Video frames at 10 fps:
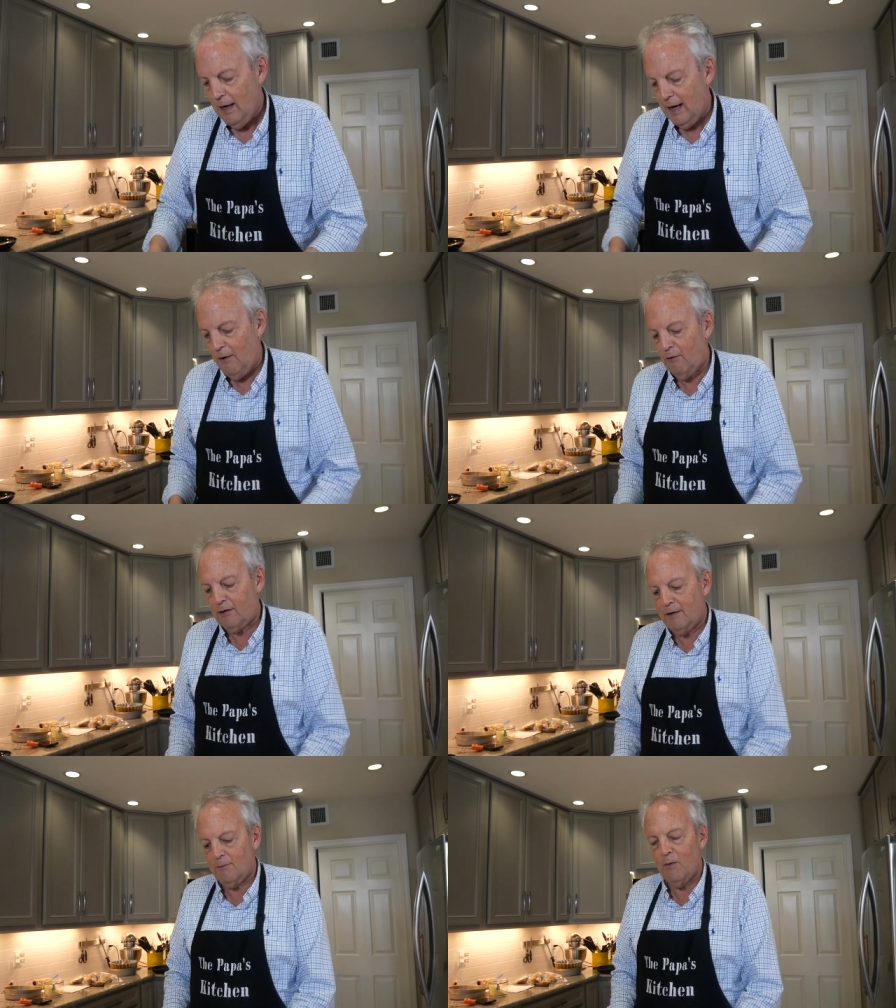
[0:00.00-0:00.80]
All oh,
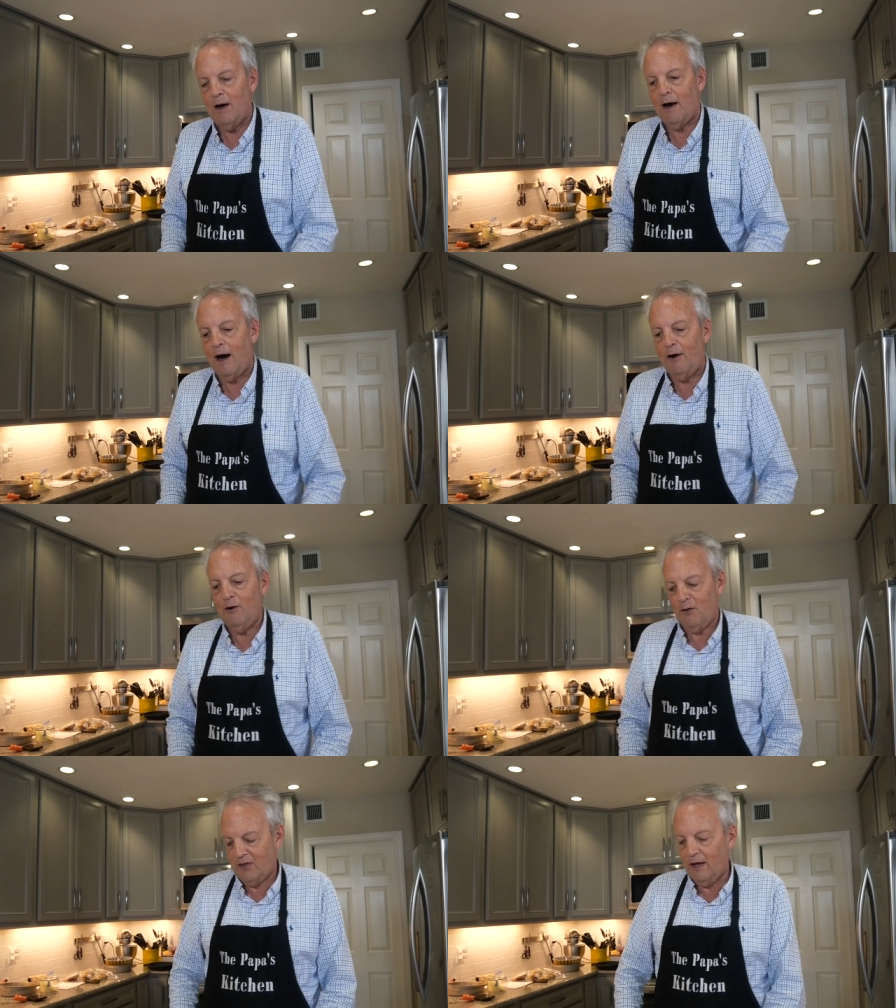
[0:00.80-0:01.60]
right. Right. What are
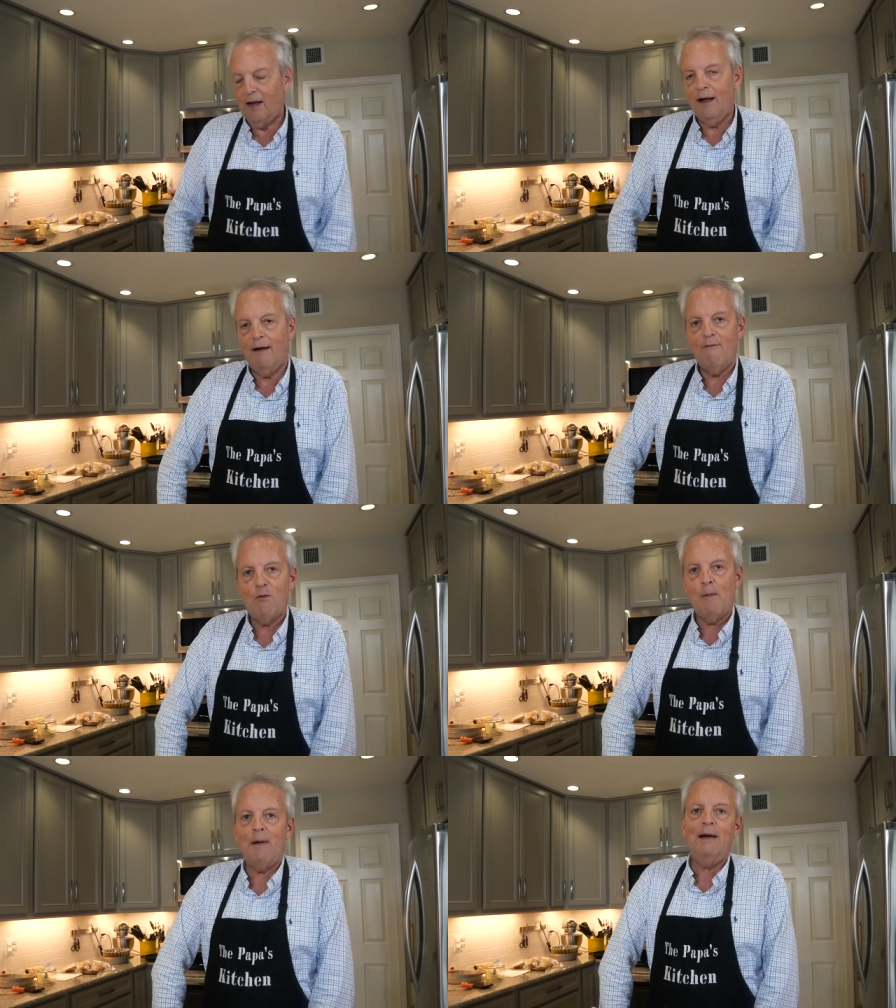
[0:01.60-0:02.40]
you thinking of,
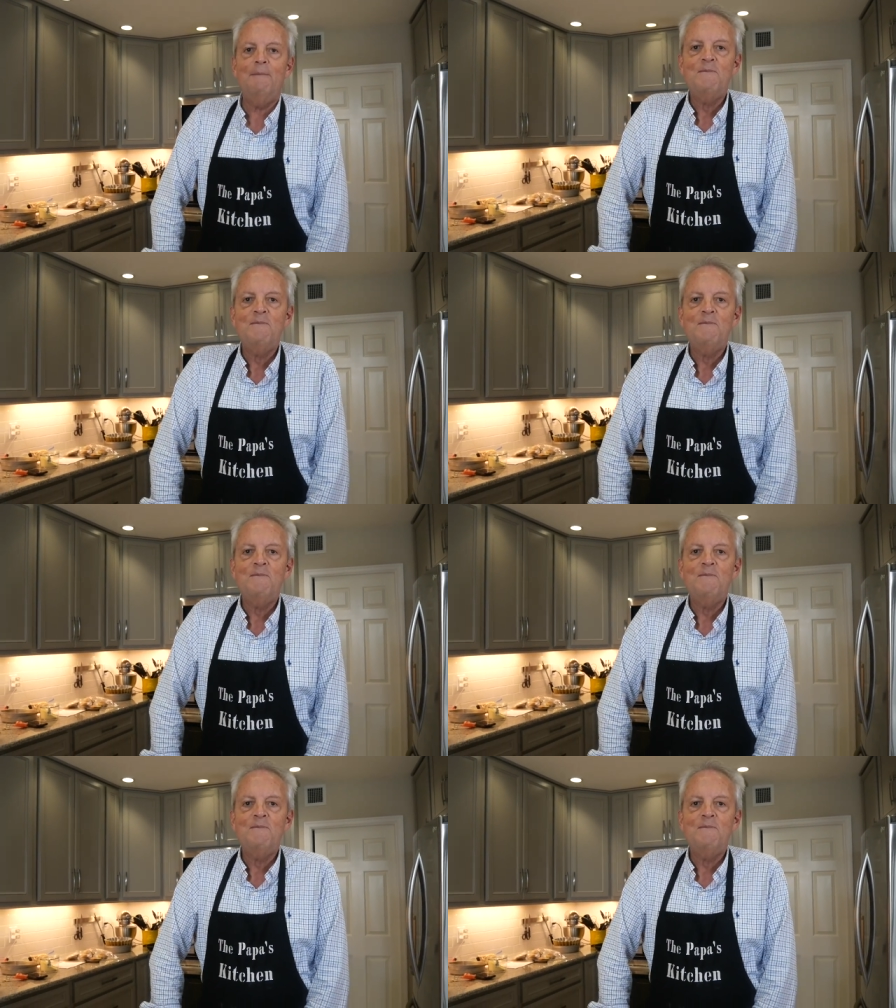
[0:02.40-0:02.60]
woman?